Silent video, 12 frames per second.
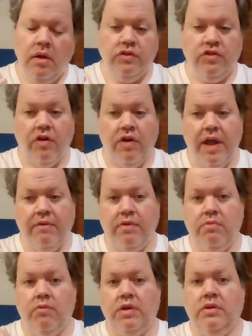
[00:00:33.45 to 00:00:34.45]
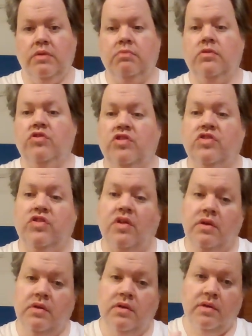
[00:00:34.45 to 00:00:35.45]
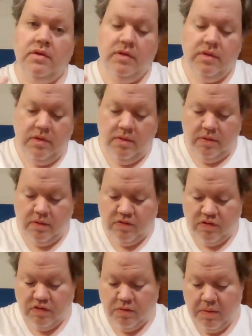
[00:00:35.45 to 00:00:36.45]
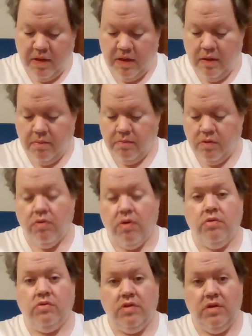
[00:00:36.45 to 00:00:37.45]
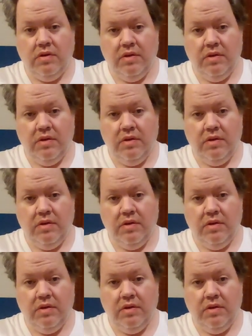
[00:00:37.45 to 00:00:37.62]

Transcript: Sorry, everyone. Just, that's just my um, throat.